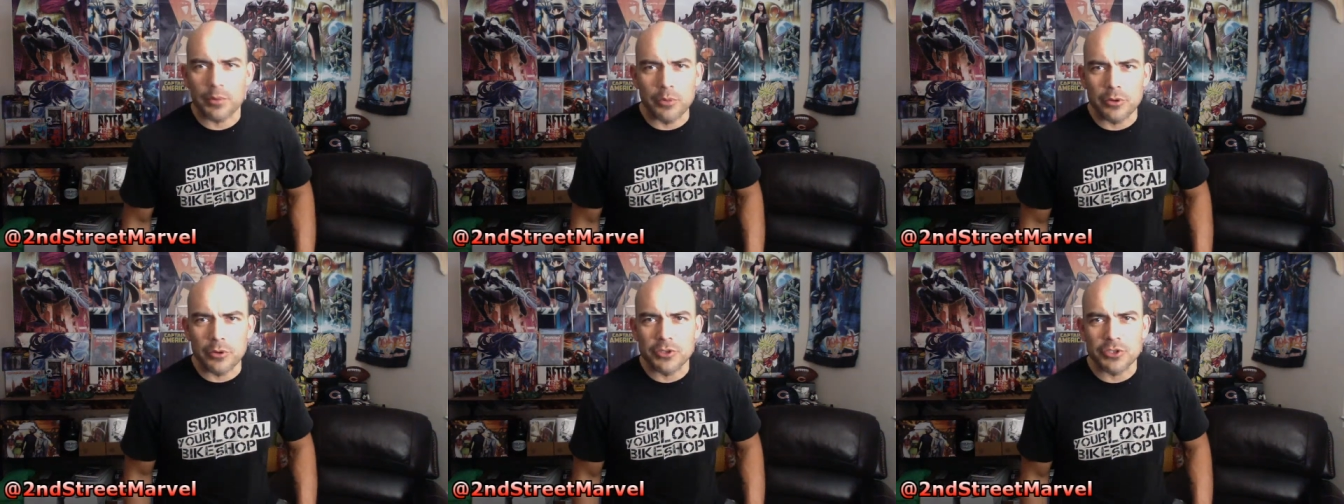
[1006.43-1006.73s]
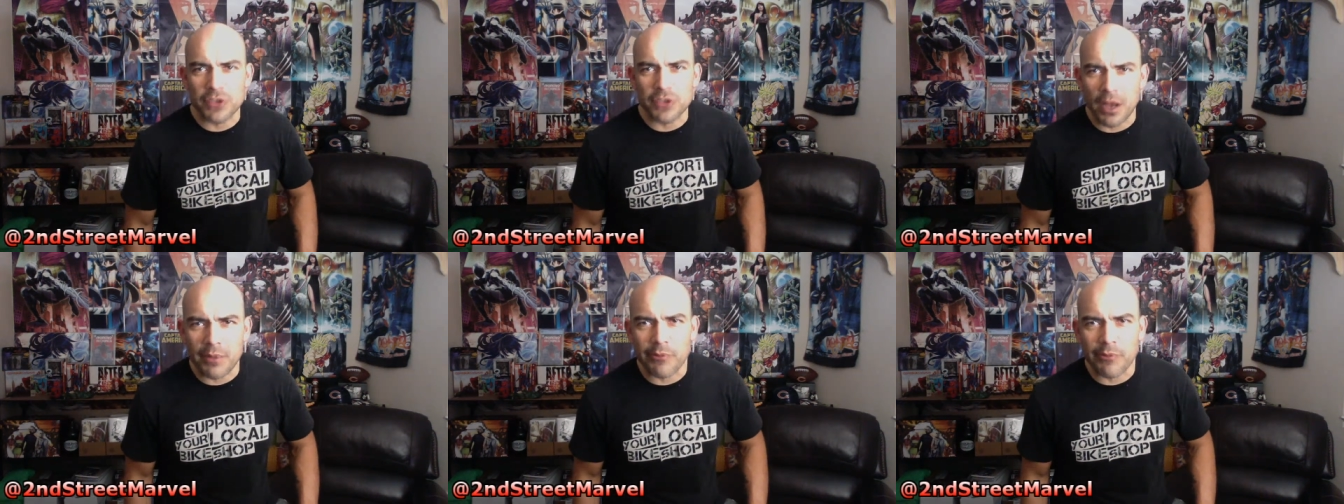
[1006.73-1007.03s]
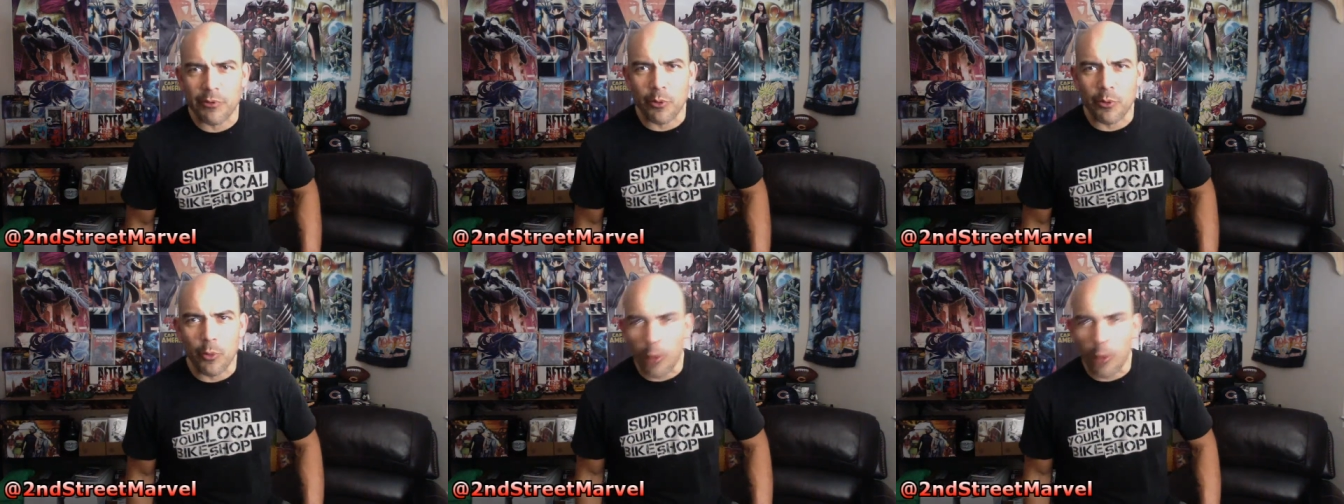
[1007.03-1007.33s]
book shop
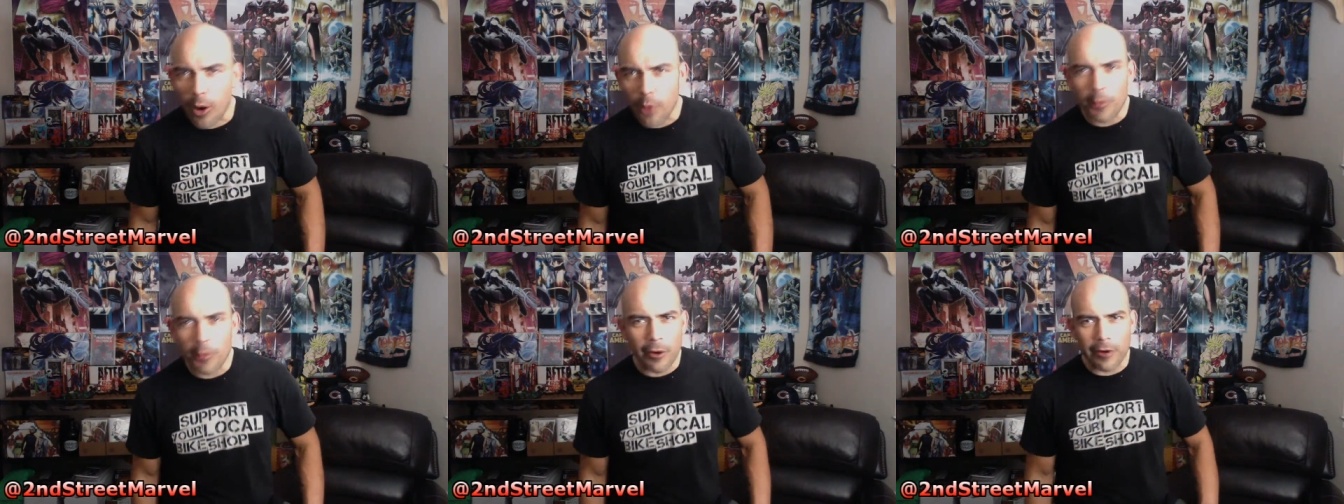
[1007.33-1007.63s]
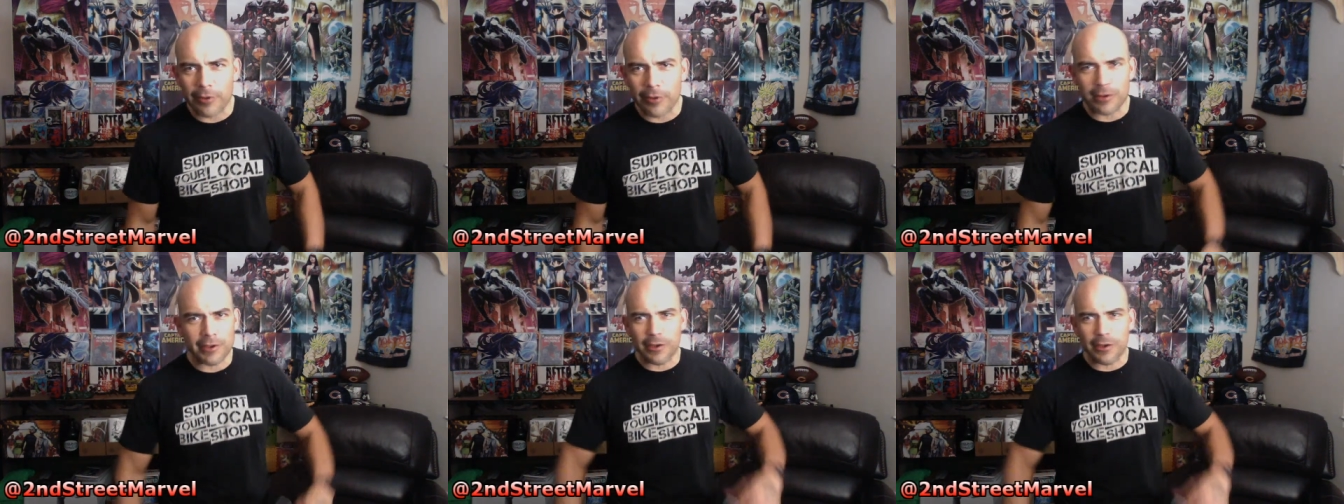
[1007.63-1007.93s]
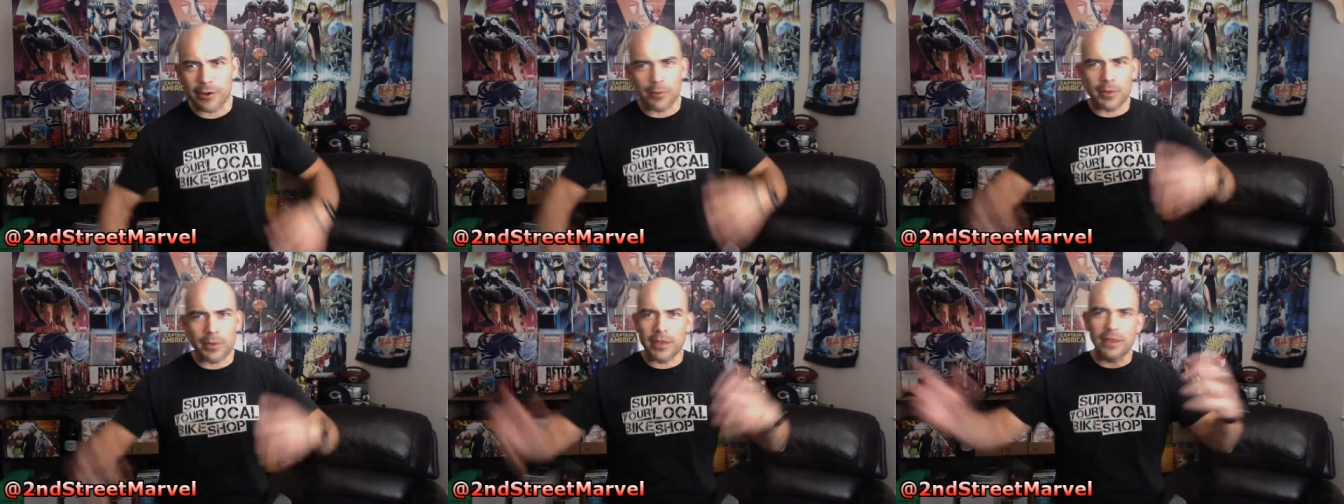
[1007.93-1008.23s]
for Walmart and
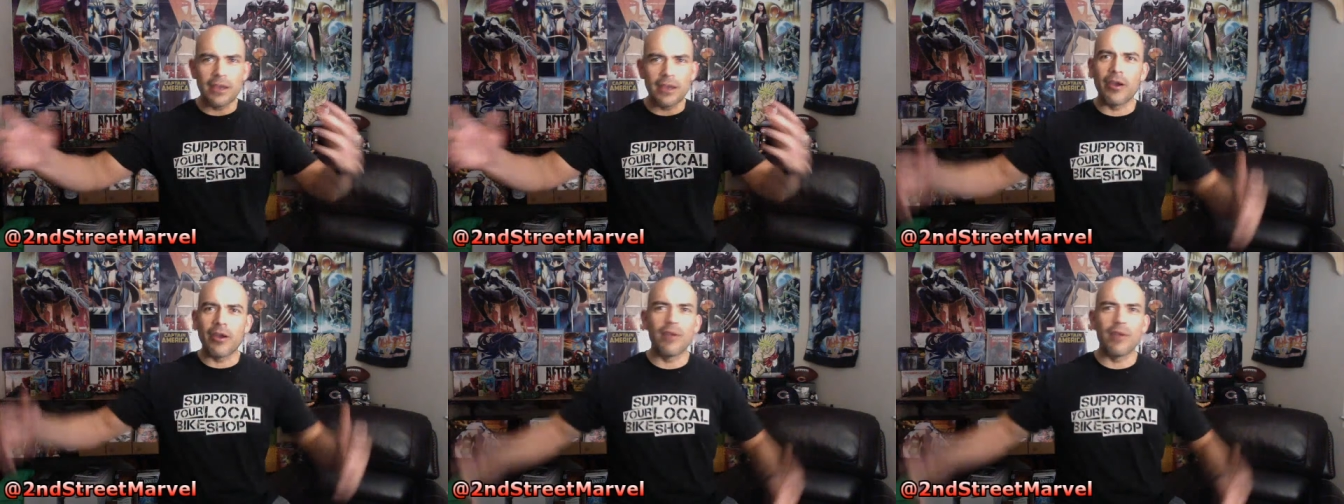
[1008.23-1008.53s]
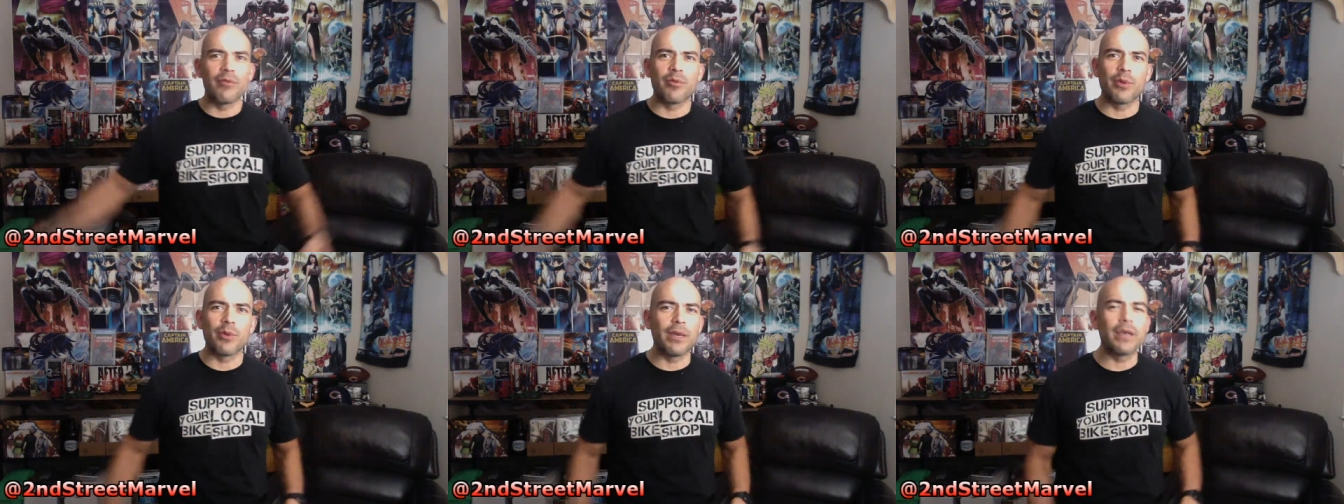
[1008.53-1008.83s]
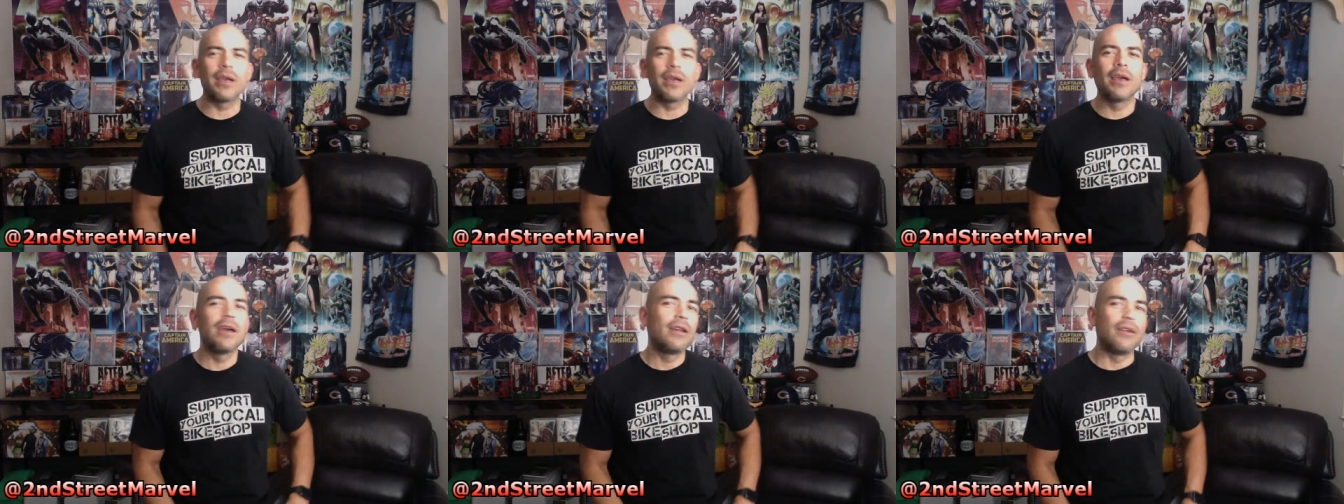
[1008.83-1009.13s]
gonna be there every week?
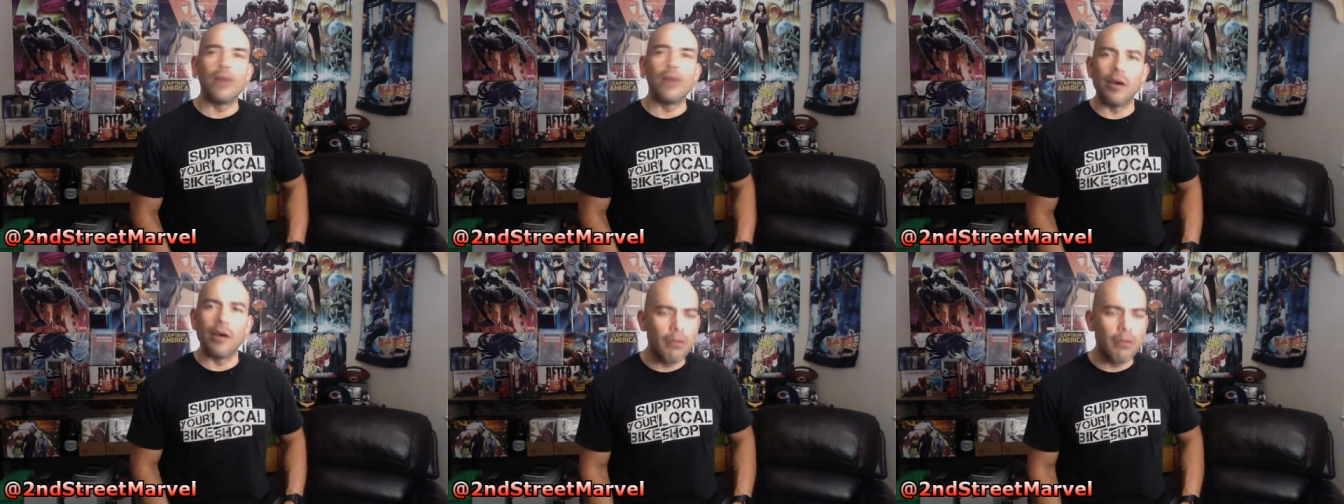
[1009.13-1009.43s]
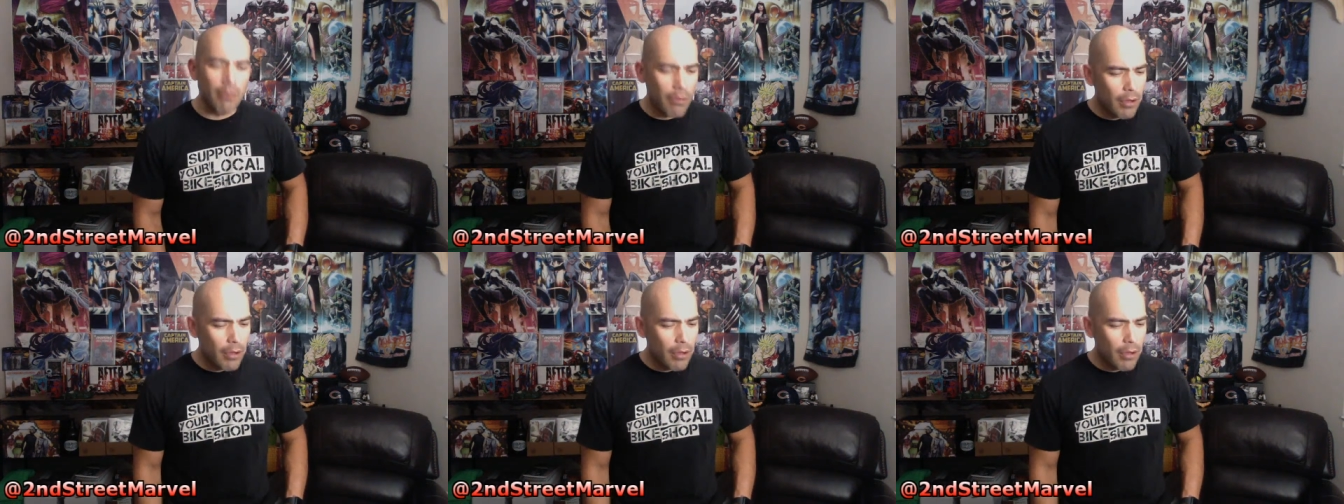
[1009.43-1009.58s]
No.